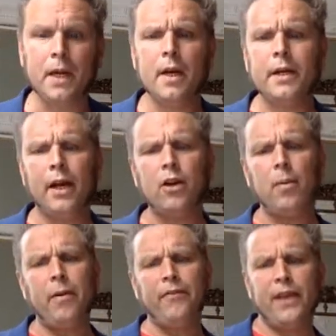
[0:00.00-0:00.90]
Now, a couple of
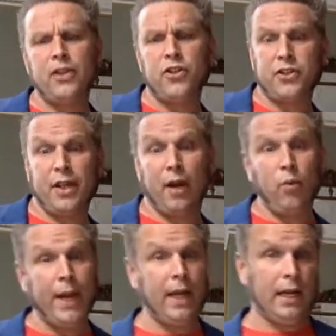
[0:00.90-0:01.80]
features that I
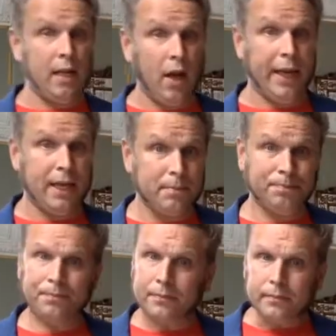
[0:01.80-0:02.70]
really like.
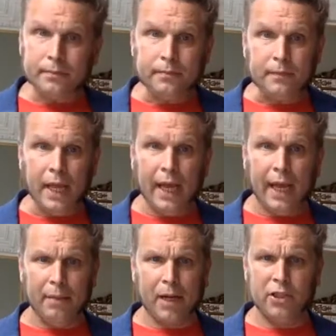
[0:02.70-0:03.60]
I
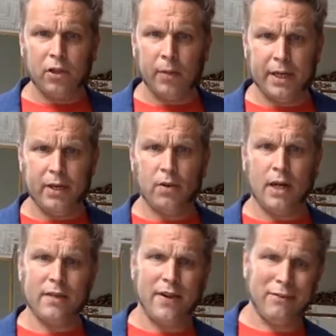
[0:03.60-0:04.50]
don't know whether you guys have
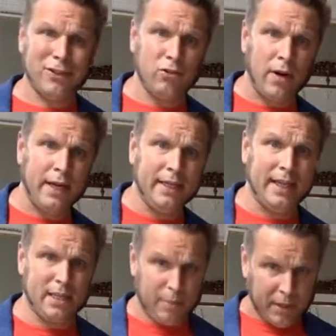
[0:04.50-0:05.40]
ever tried this,
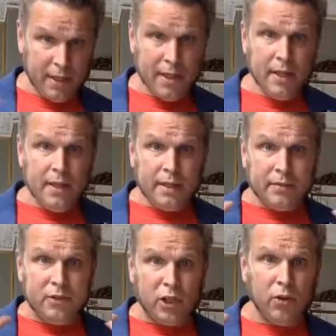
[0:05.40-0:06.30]
but
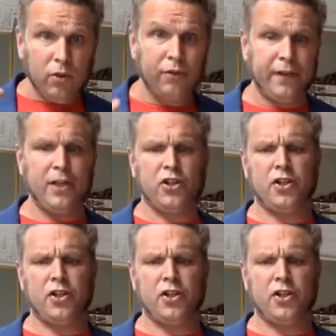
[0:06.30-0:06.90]
cool features.